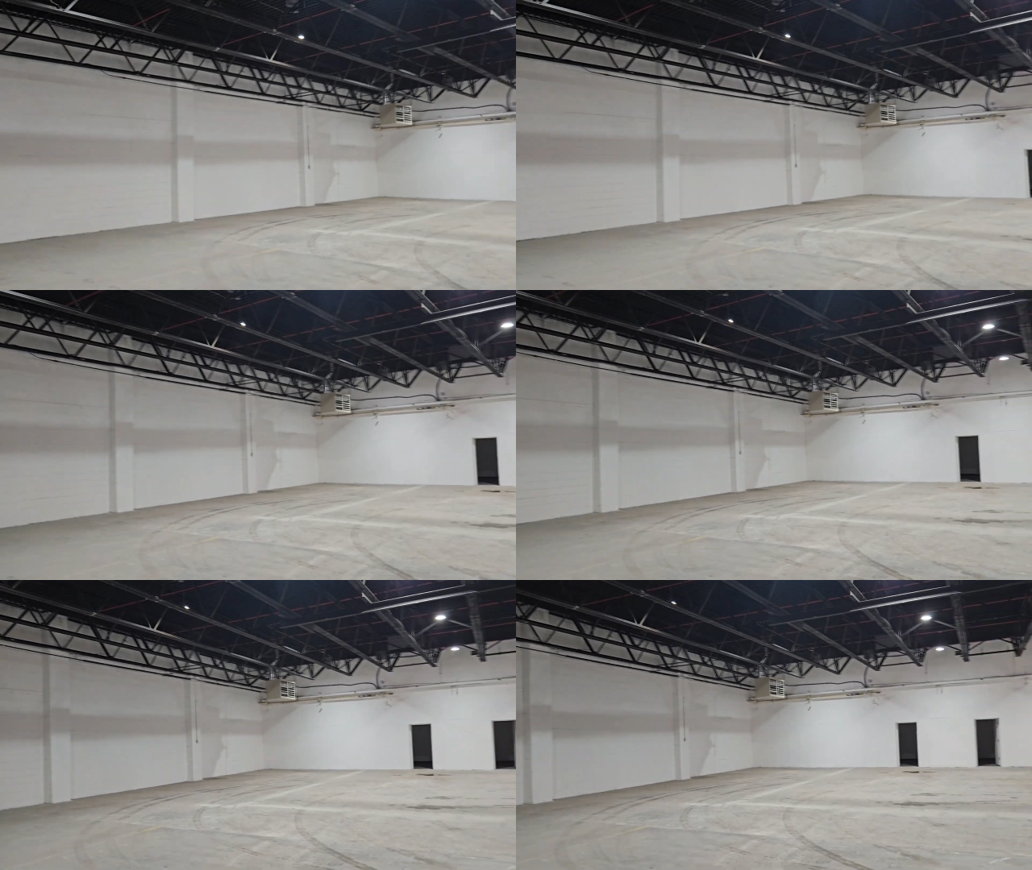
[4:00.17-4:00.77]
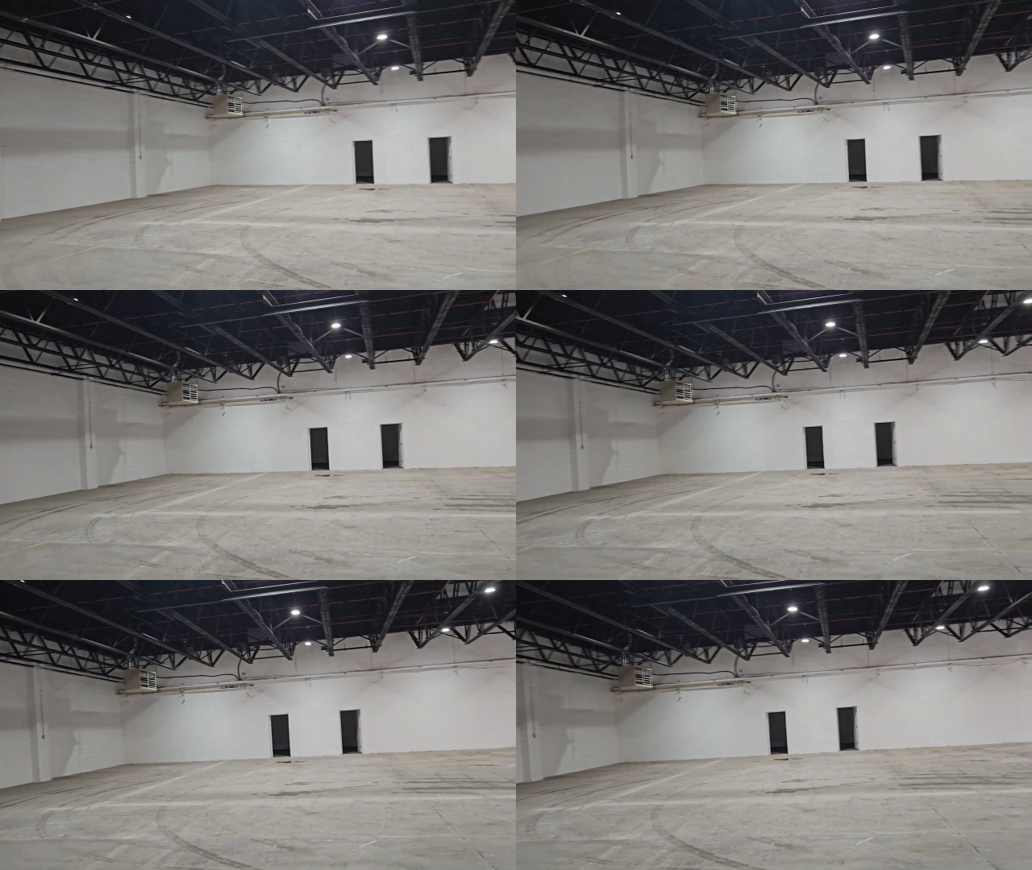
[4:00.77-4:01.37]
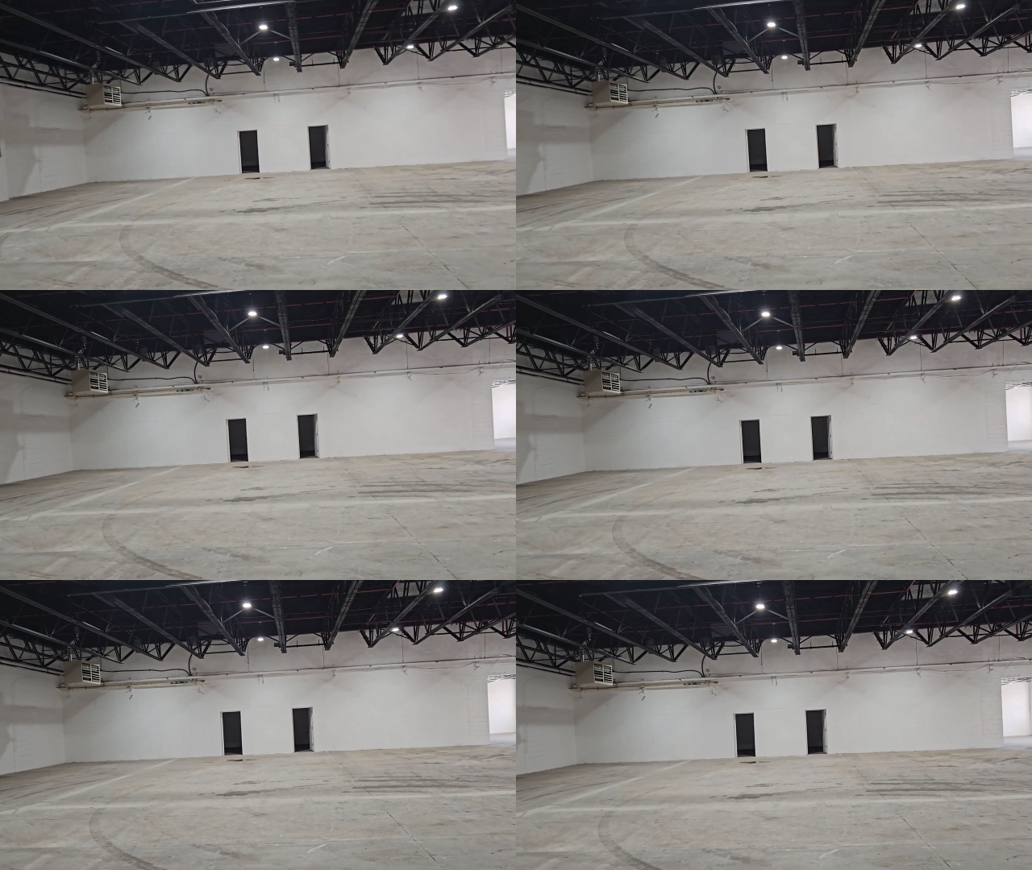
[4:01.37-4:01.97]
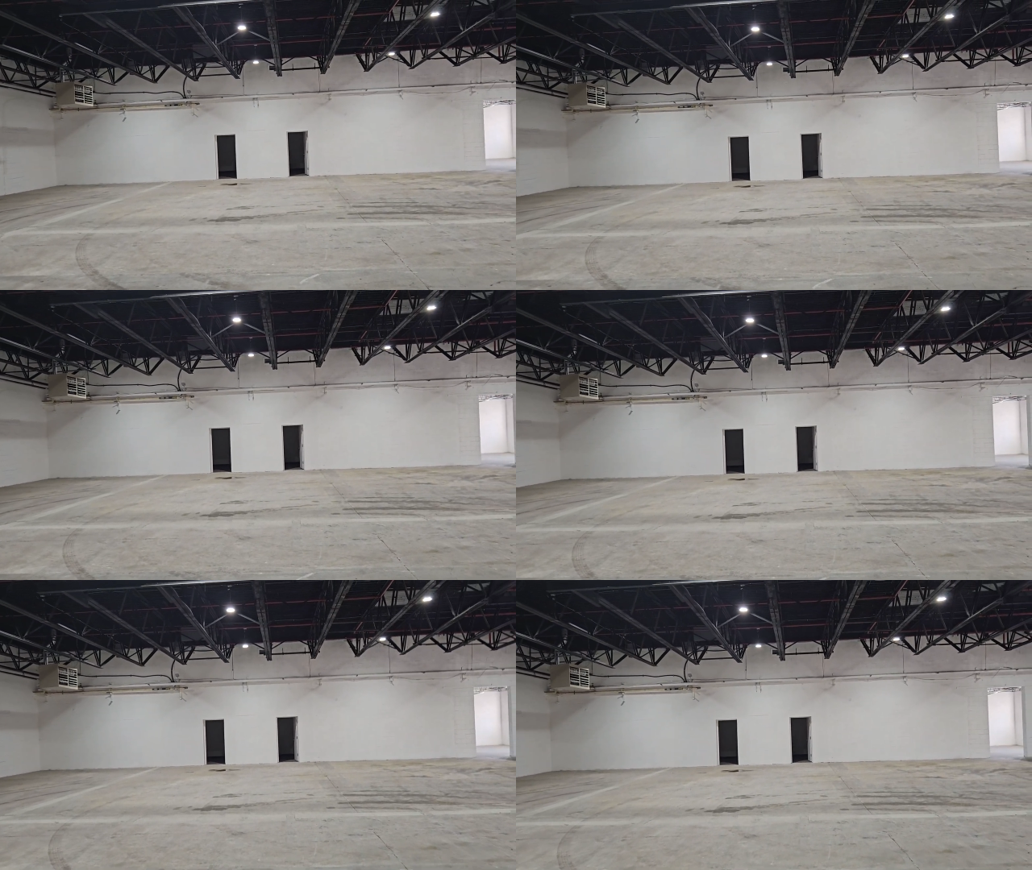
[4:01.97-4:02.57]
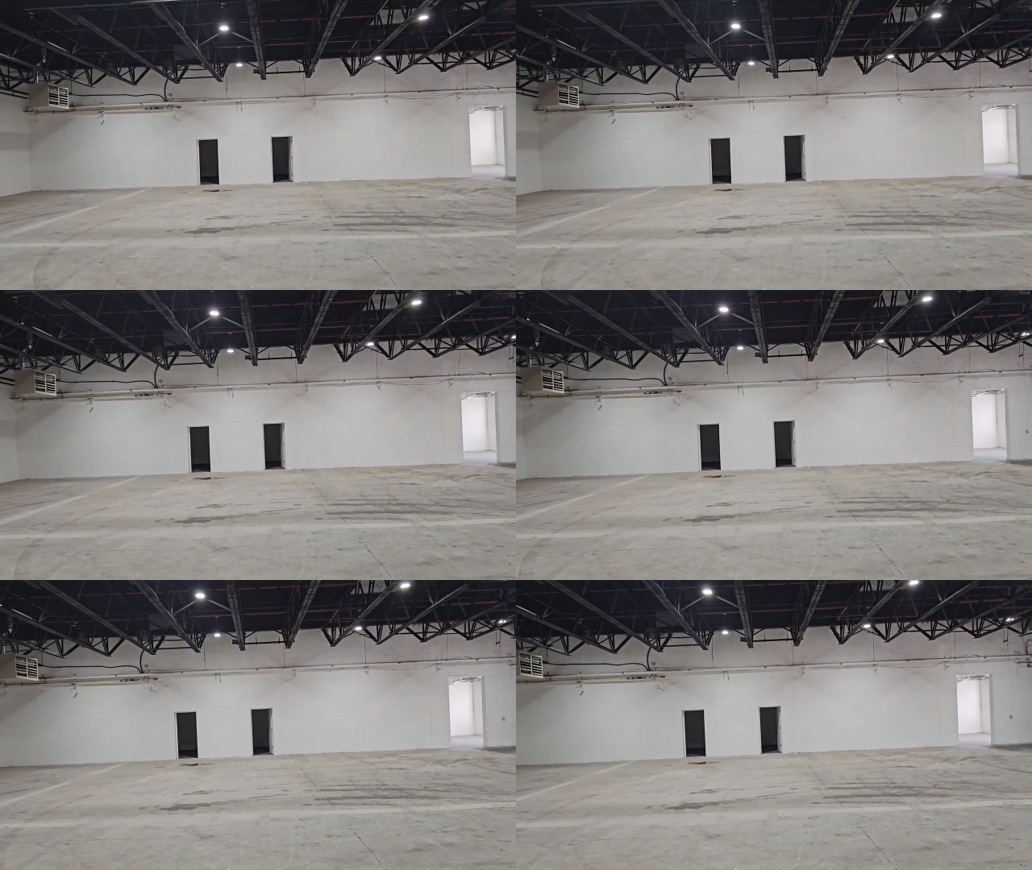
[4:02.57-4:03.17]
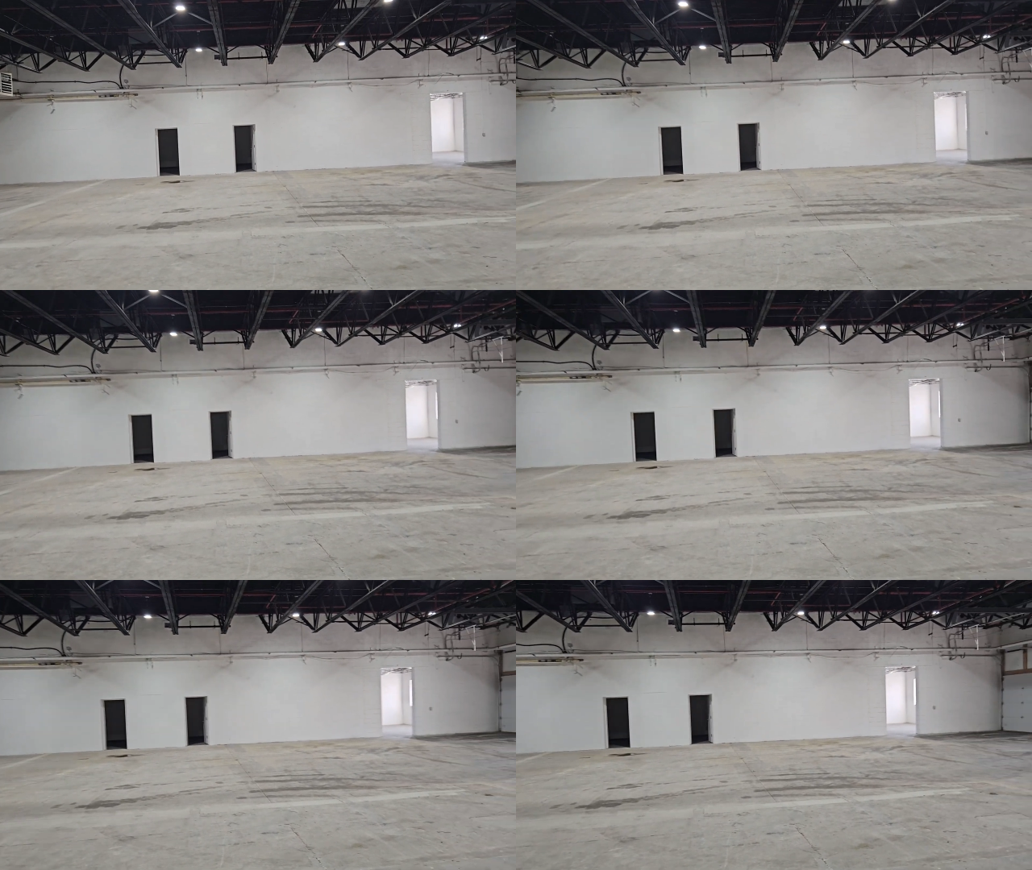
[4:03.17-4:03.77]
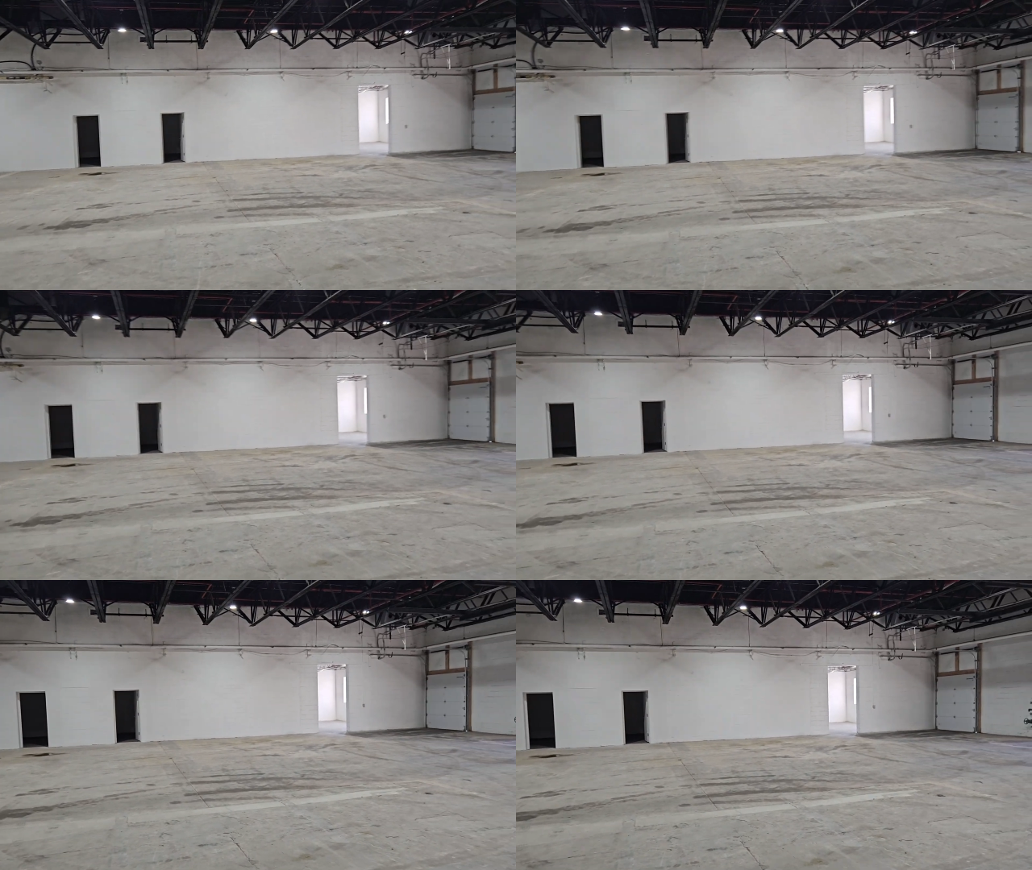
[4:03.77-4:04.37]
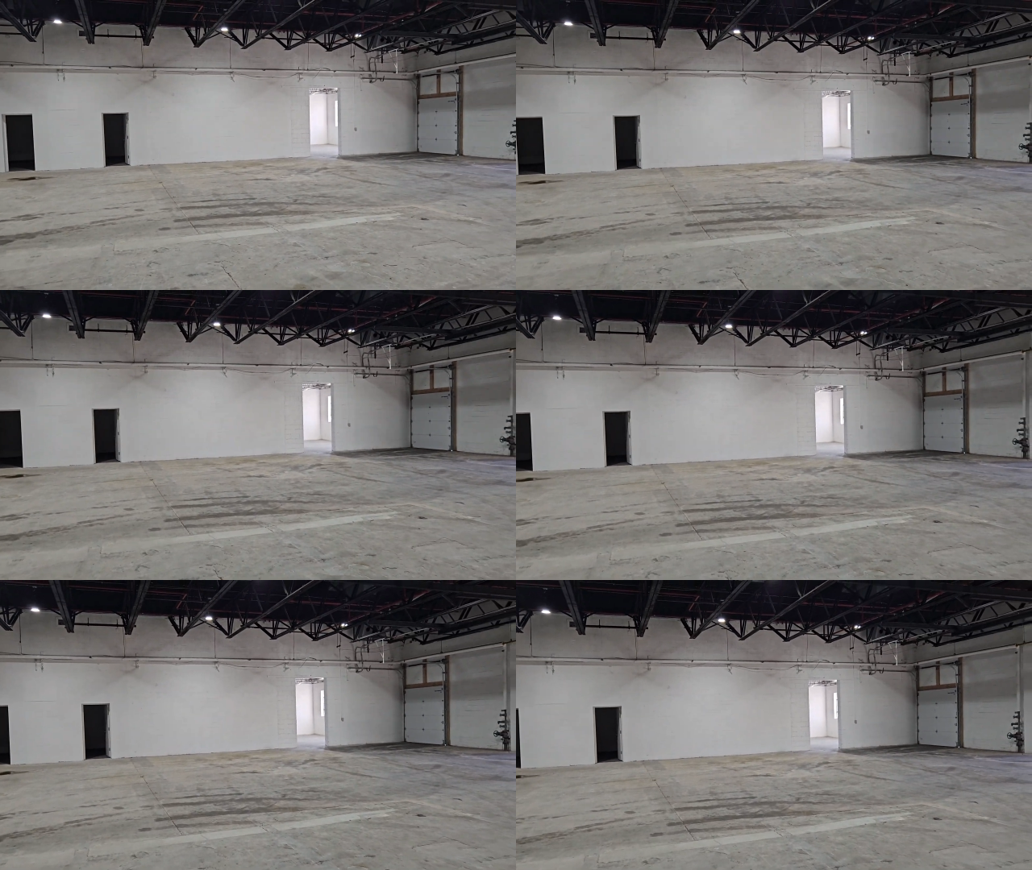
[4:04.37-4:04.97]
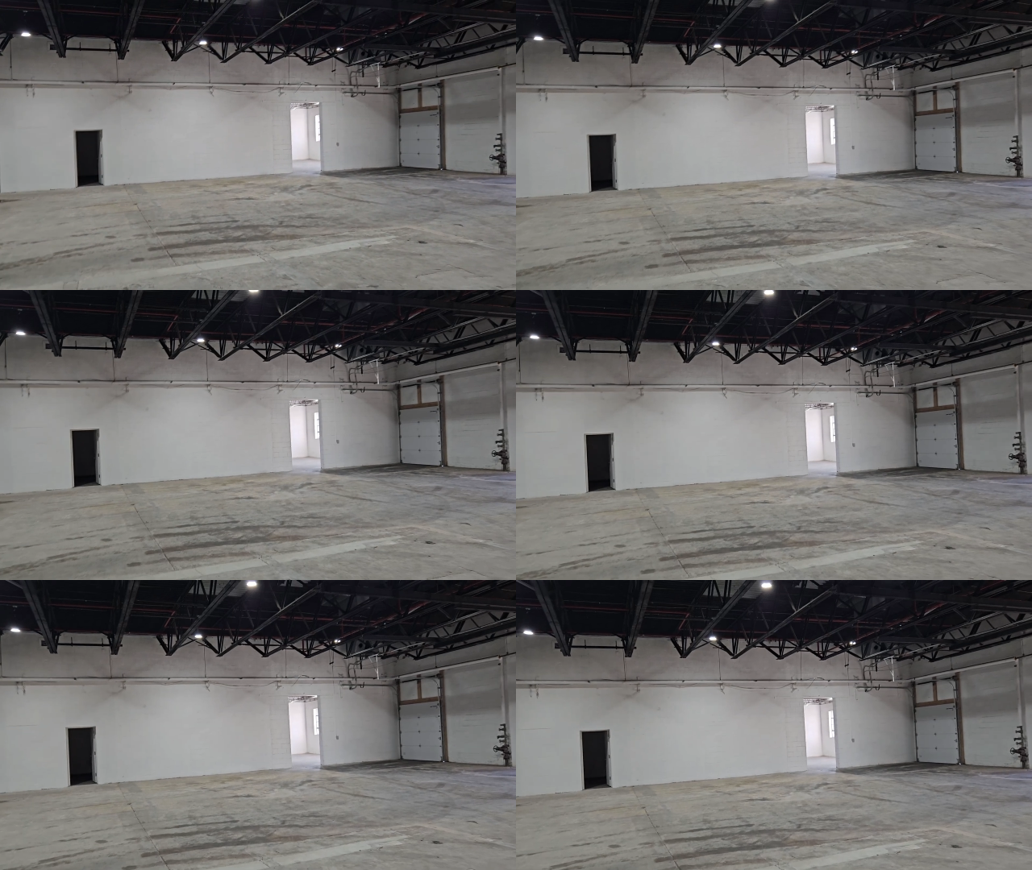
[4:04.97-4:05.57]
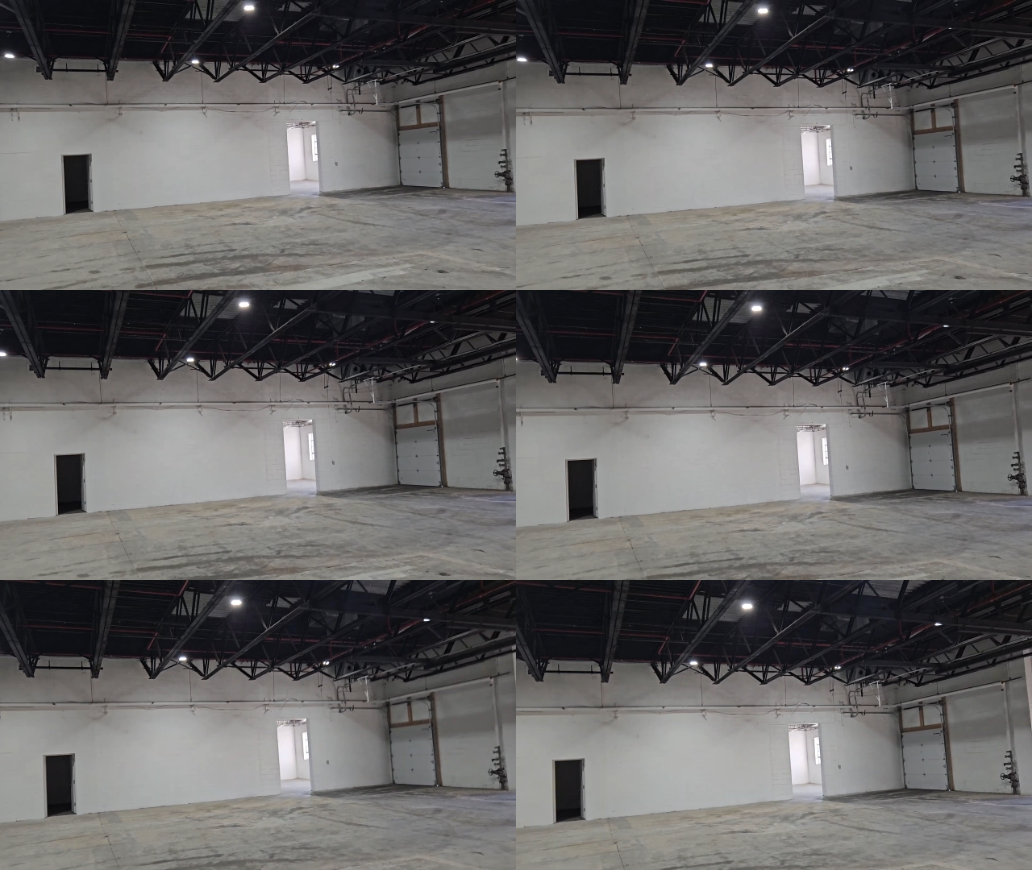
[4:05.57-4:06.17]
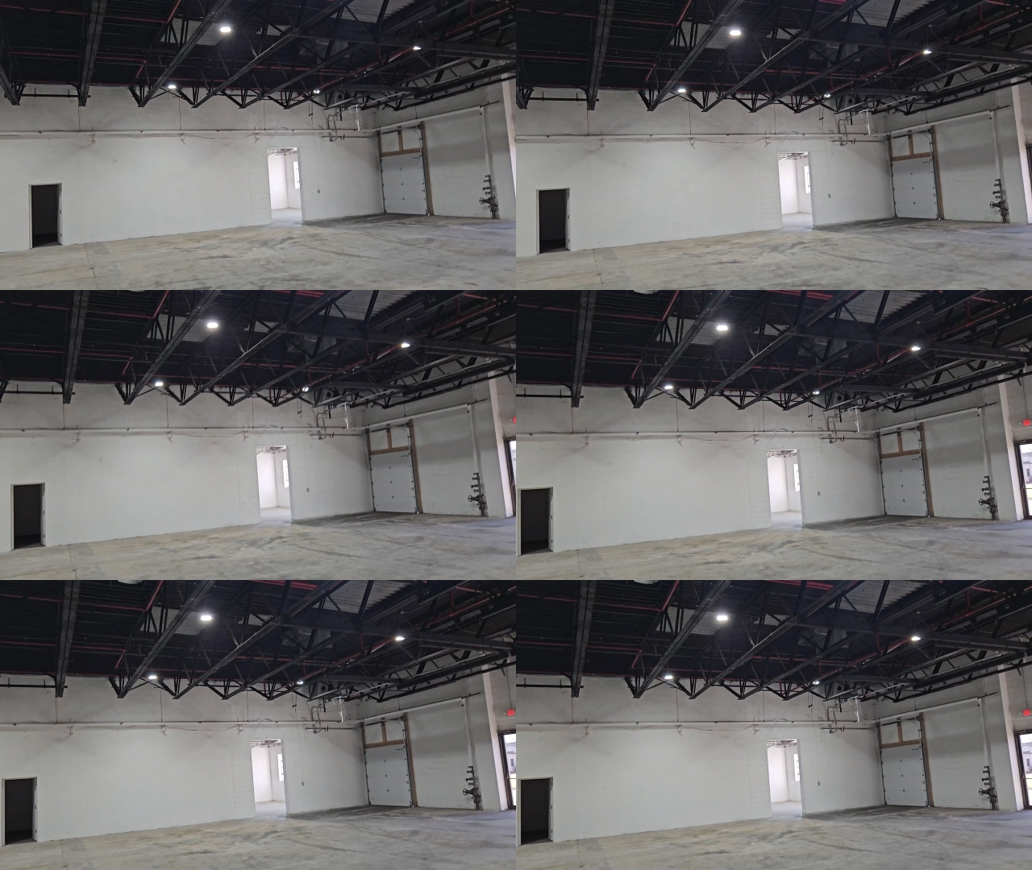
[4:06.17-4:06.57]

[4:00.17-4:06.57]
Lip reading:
[unreadable: no face in view]